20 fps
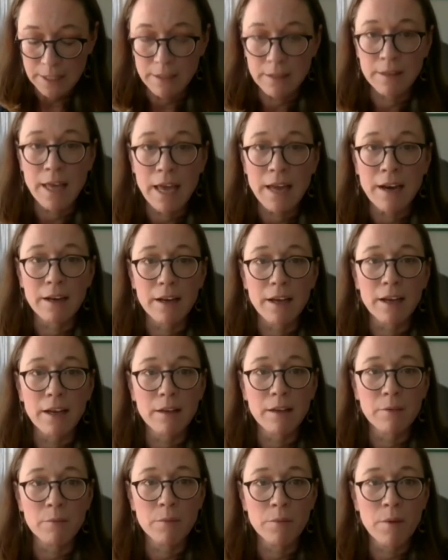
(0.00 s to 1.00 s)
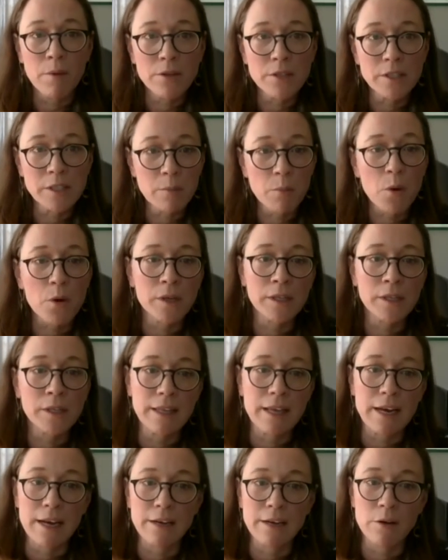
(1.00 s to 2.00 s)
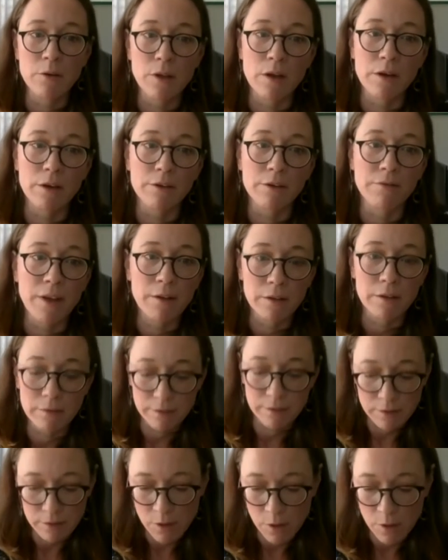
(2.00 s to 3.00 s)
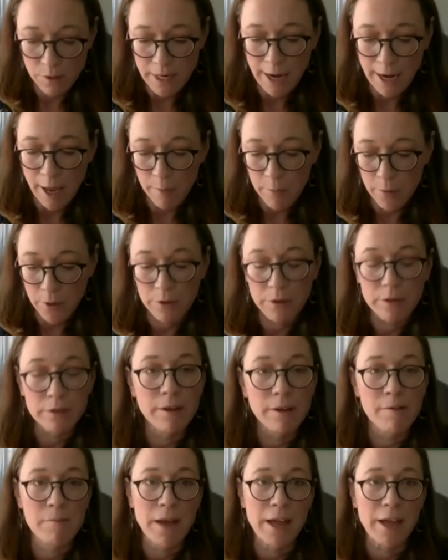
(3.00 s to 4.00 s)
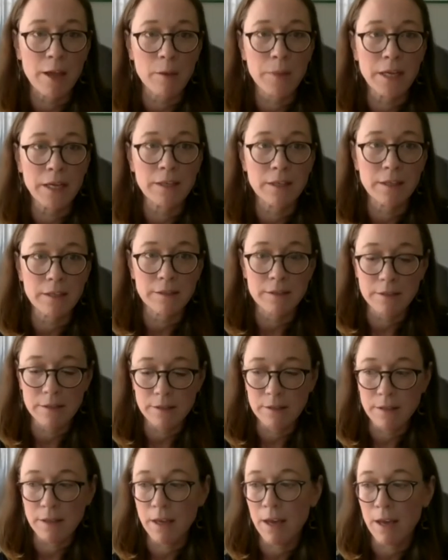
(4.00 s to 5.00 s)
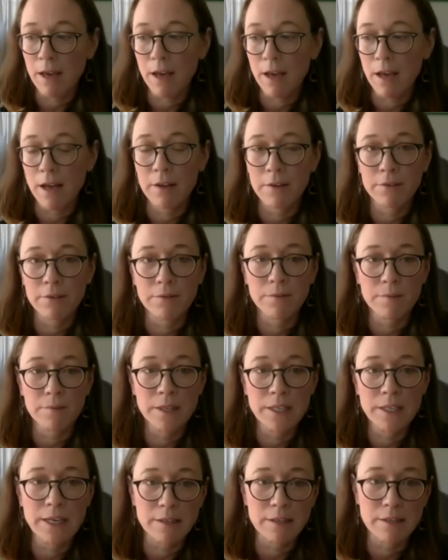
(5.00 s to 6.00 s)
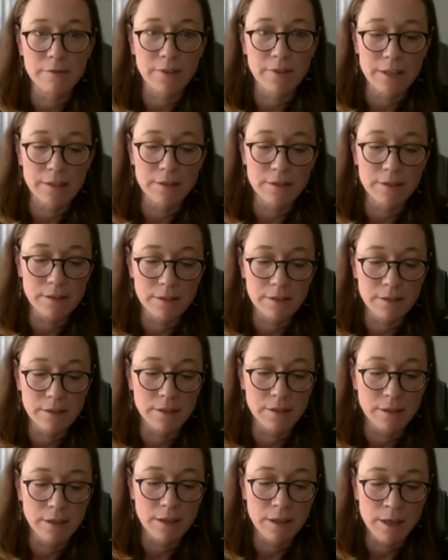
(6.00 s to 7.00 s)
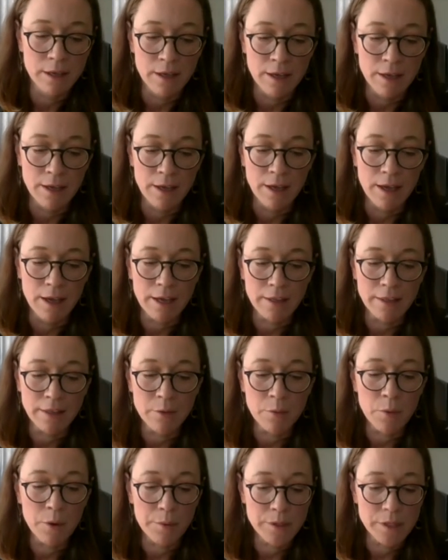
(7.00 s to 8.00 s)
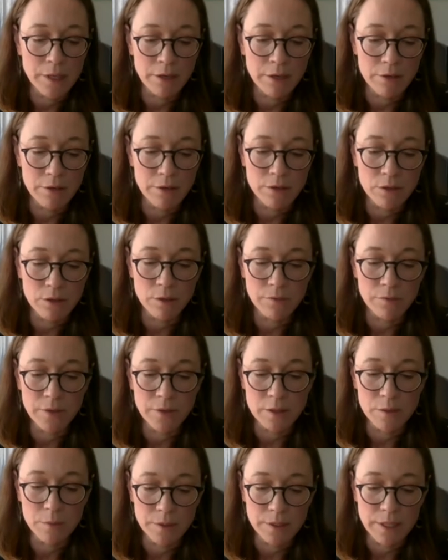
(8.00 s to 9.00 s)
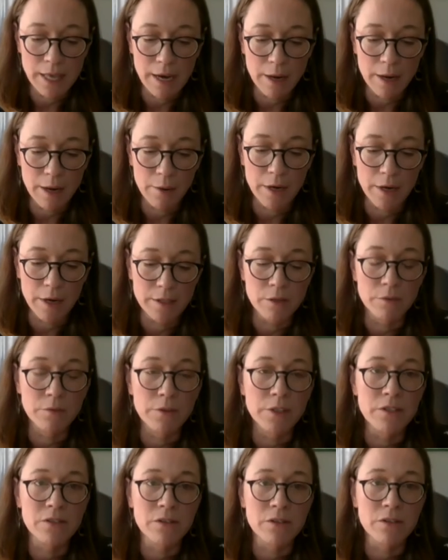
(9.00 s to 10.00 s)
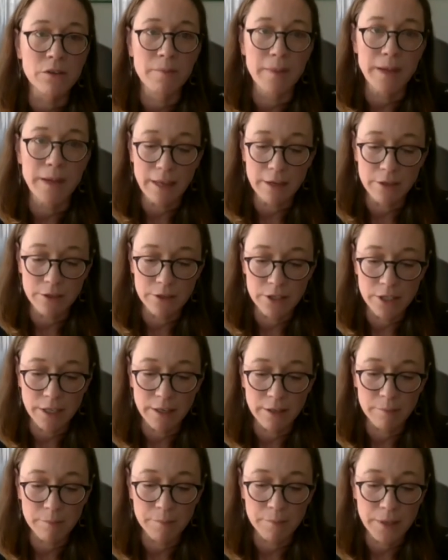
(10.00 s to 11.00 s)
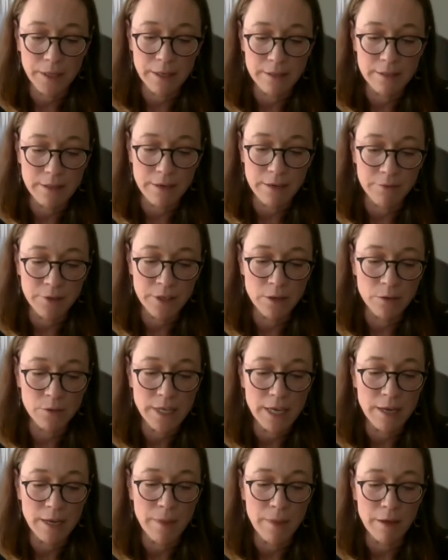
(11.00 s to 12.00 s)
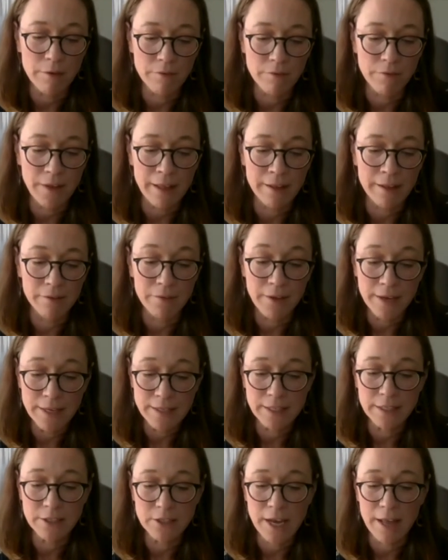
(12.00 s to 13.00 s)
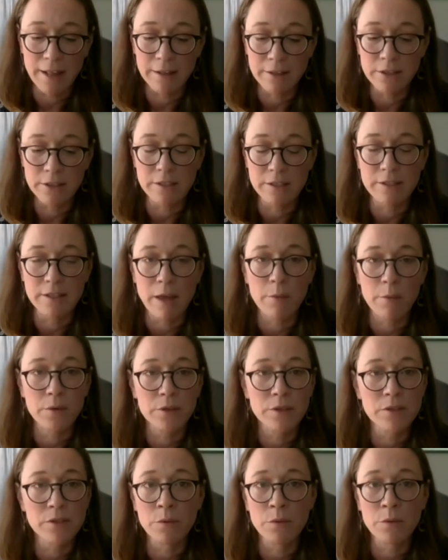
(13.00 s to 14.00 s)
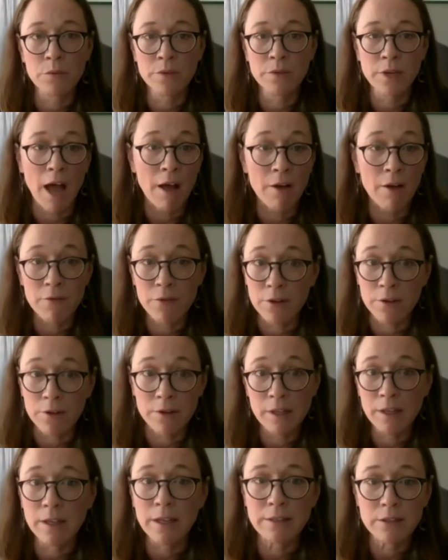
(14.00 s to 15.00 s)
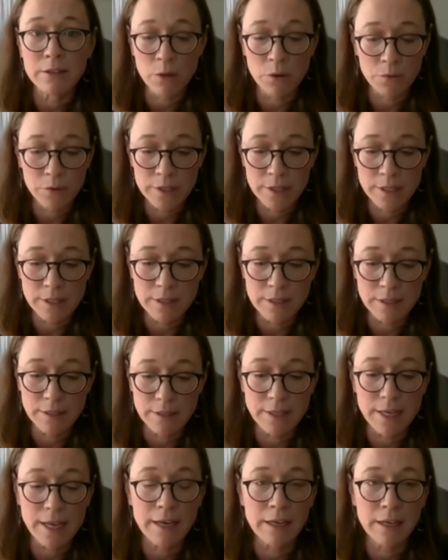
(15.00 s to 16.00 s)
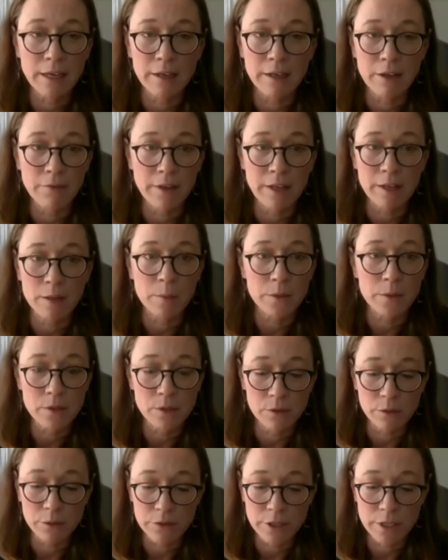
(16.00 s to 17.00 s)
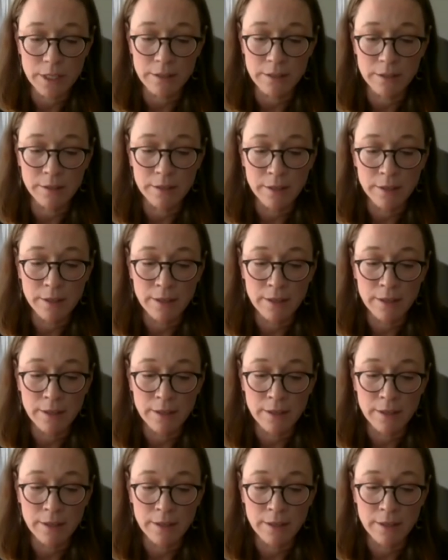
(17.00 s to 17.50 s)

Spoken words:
That most importantly, that I no longer felt so enamored of my opinions of the day's events. I think what was under the surface was that I wanted to reserve my energy because every new day meant facing challenges that were so novel and so resistant to any available solution.